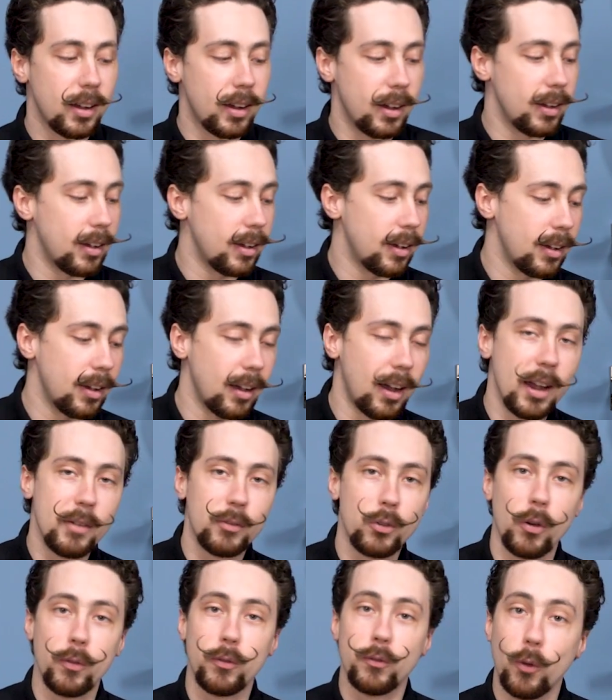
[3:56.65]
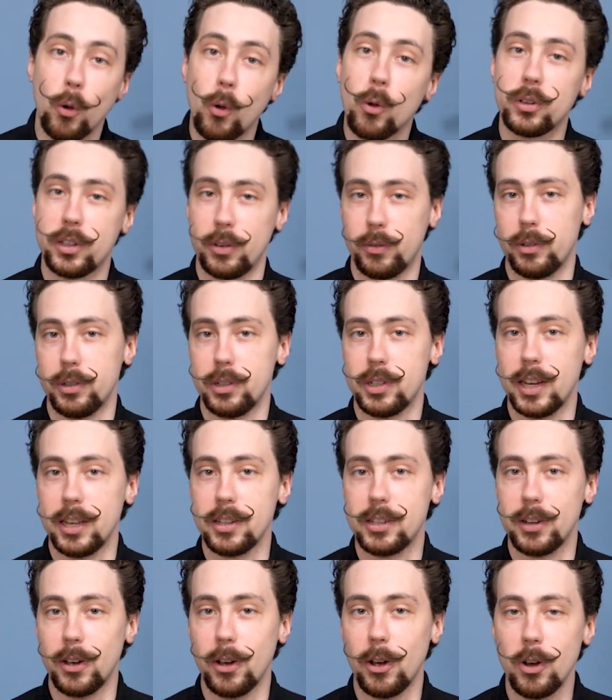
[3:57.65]
I've got 4 different
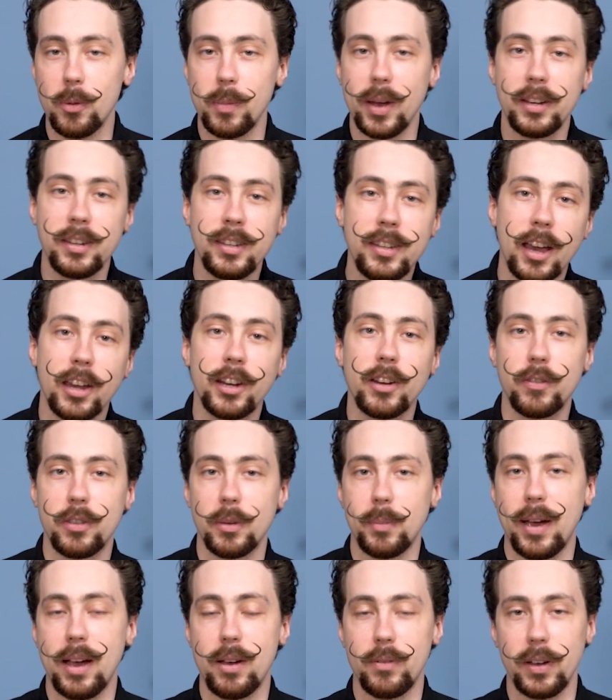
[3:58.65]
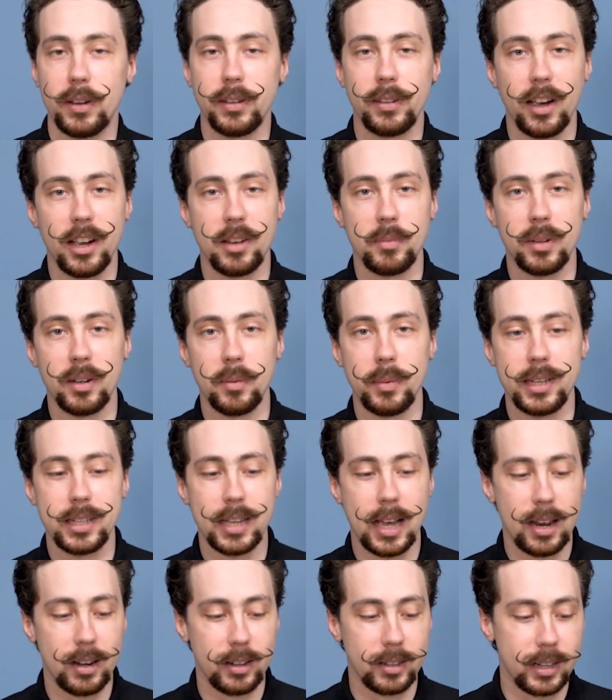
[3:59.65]
sets at home and none of them have a 9mm
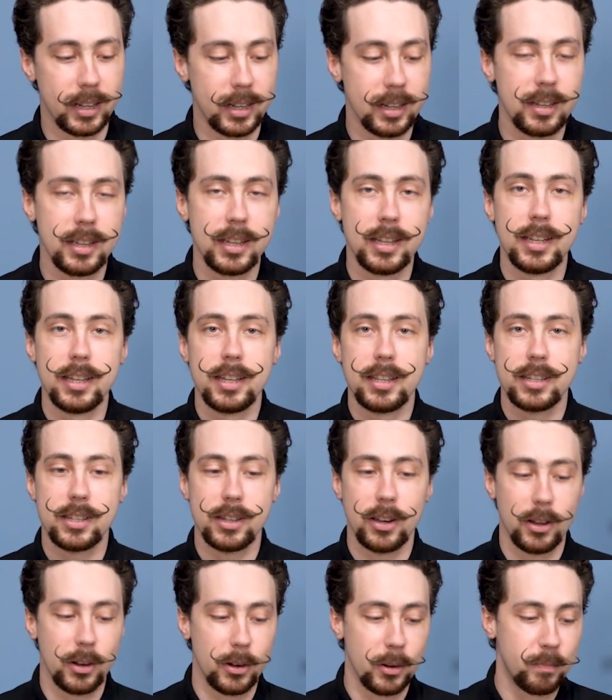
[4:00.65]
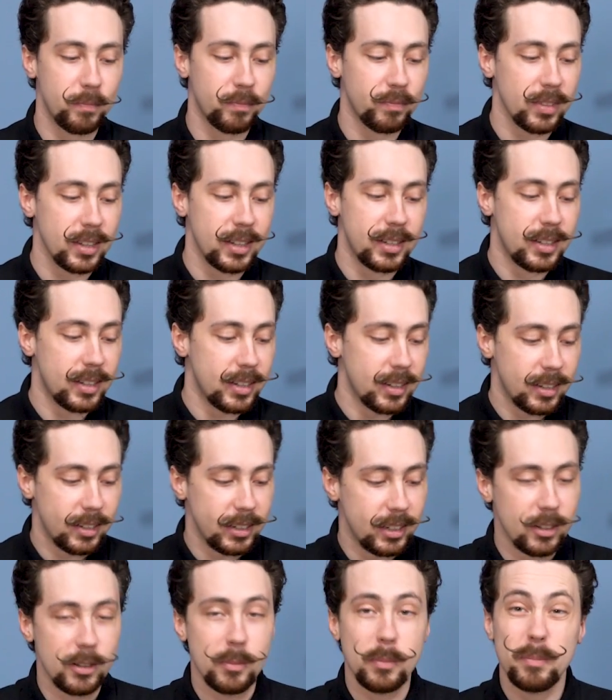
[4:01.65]
Allen key. So
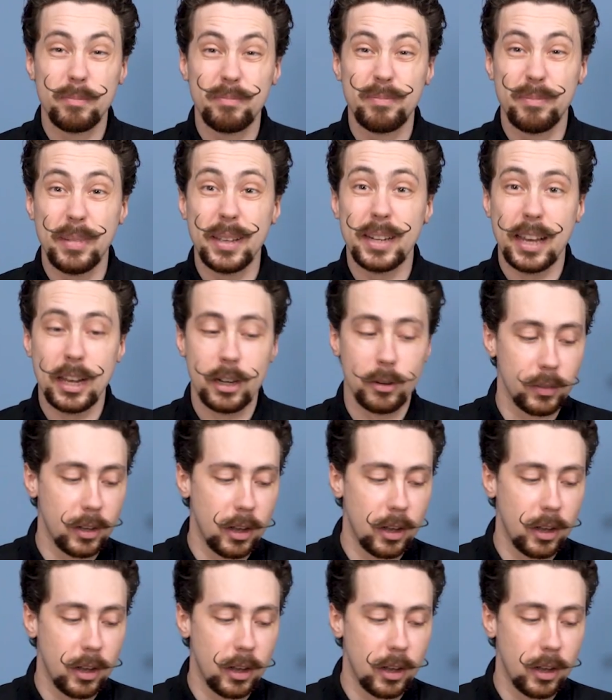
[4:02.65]
you're a bit out of